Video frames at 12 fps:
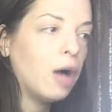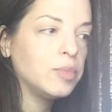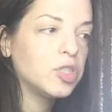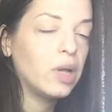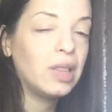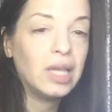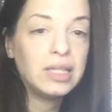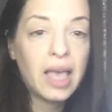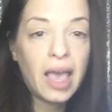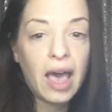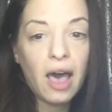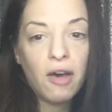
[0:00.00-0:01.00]
So I'd like to
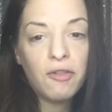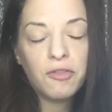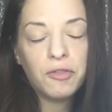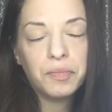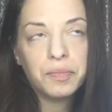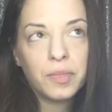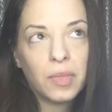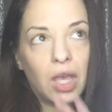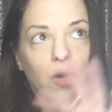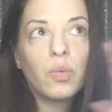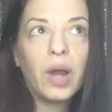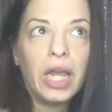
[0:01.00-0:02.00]
have like
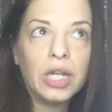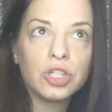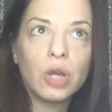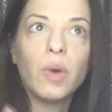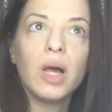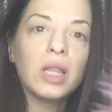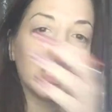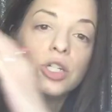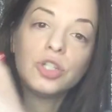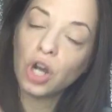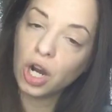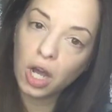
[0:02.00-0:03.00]
a range. I want like a
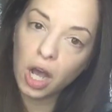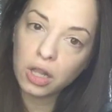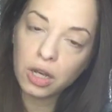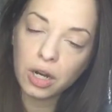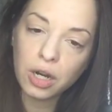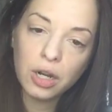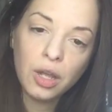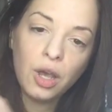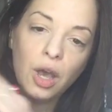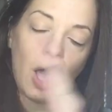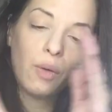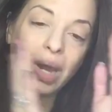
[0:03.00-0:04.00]
dark color,
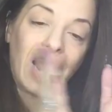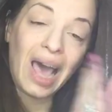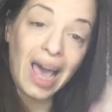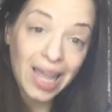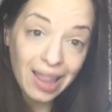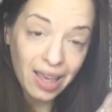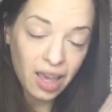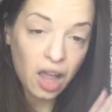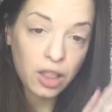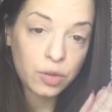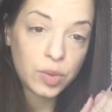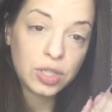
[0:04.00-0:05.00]
I want a highlight
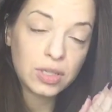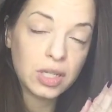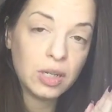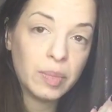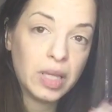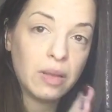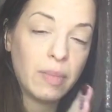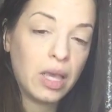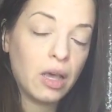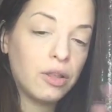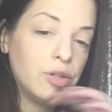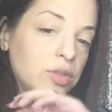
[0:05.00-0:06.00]
color, which is going to be the
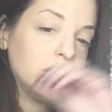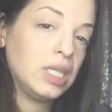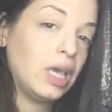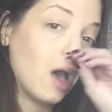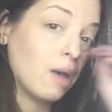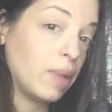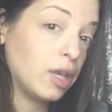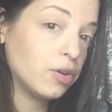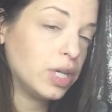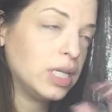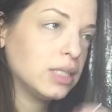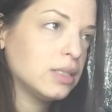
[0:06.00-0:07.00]
main color you see on my
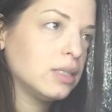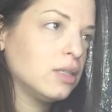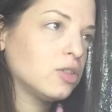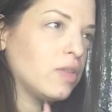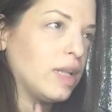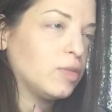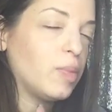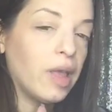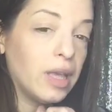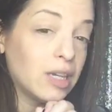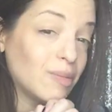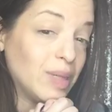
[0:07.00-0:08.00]
crease. So that's
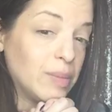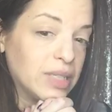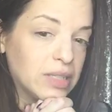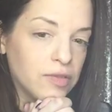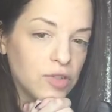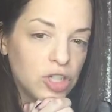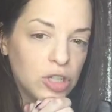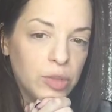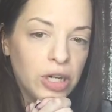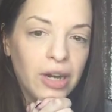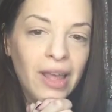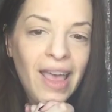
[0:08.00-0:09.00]
probably going to be my silver
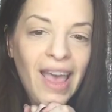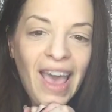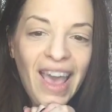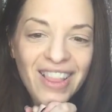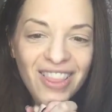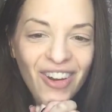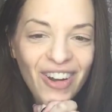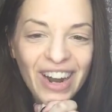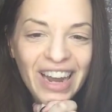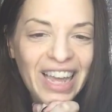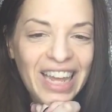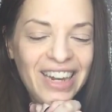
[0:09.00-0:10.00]
shimmer. Hey
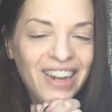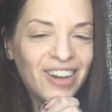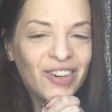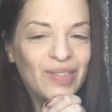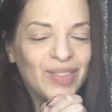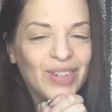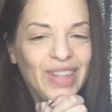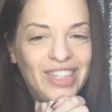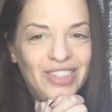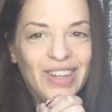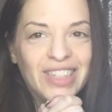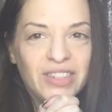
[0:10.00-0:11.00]
Lauren! Oh, I'm so
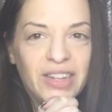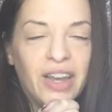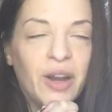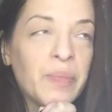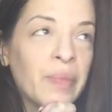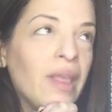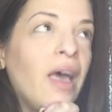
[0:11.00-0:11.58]
glad you guys are here.